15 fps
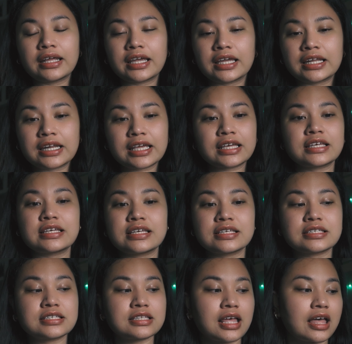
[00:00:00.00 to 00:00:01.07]
It
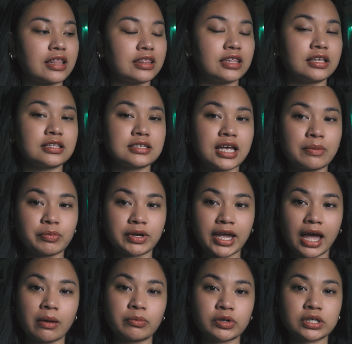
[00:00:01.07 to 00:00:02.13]
is the type of
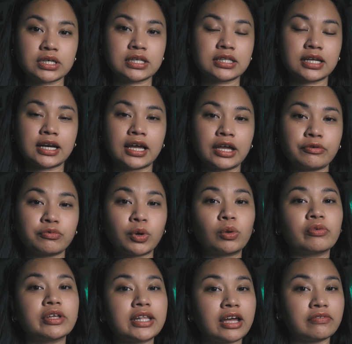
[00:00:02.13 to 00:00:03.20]
camera that I roll
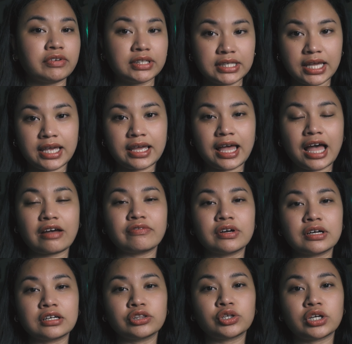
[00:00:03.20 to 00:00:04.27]
with every day. I have
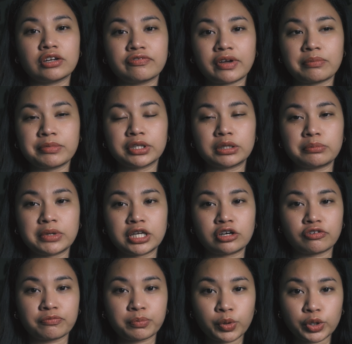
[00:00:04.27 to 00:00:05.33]
a
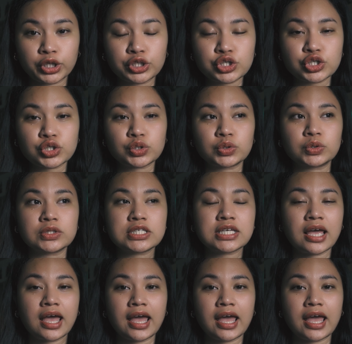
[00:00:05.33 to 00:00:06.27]
35mm point and shoot